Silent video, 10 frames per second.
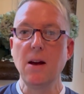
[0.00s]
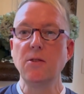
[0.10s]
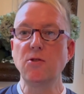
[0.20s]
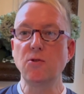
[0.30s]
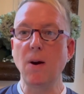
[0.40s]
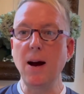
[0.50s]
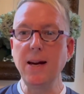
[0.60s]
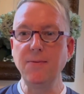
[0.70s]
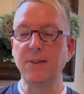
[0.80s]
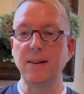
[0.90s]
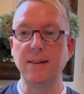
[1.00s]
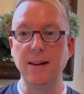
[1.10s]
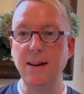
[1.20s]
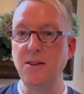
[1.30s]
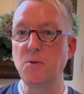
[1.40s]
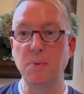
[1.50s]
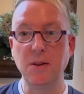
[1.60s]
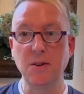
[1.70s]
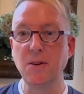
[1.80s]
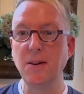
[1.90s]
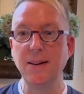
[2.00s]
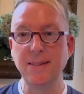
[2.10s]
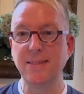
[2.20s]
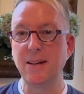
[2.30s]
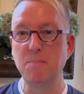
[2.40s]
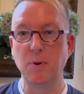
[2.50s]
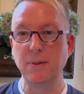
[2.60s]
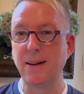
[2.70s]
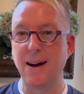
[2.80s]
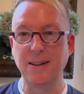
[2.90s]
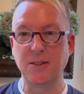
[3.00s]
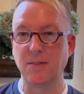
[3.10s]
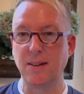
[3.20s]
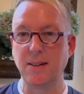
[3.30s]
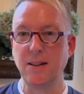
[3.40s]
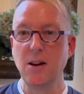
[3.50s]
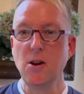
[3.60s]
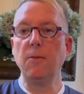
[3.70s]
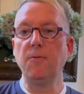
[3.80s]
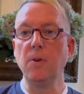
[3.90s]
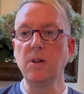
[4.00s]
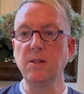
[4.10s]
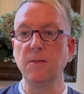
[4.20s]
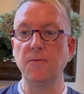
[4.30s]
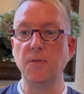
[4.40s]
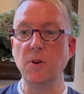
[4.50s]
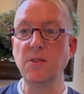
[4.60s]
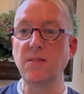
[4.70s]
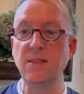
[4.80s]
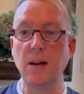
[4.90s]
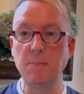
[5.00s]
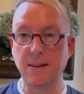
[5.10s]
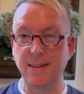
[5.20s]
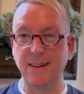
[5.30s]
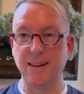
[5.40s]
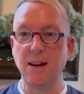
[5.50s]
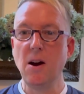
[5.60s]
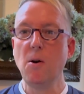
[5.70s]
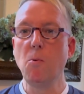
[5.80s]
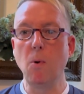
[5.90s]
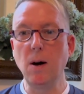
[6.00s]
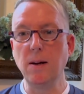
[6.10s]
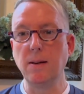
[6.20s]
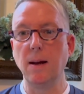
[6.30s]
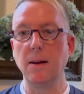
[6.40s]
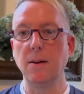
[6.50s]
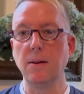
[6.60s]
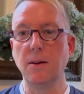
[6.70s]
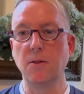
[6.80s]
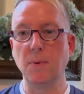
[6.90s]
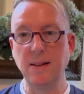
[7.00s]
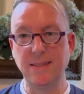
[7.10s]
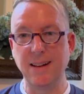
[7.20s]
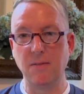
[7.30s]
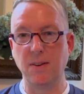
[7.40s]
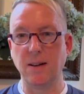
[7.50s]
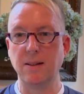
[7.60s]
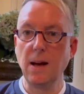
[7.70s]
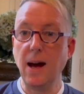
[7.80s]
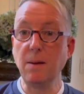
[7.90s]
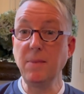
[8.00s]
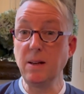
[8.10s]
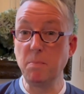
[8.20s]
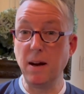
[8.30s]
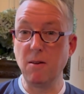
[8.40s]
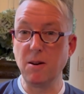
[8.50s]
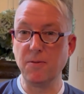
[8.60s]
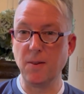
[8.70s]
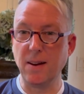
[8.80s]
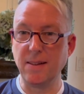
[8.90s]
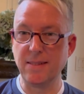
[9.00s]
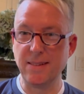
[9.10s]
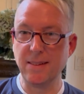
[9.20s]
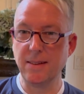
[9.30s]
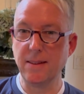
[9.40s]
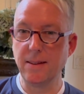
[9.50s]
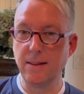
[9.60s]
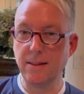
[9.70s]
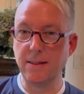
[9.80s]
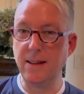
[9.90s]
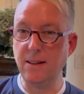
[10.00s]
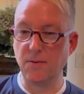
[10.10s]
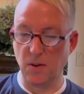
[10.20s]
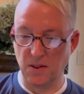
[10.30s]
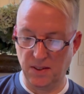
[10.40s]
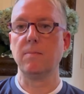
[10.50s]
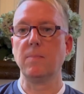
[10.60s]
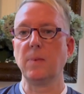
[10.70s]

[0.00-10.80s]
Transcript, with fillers: Strive to teach pure and simple doctrine. Refer to First Timothy one, three, seven. I'm going to paraphrase these verses.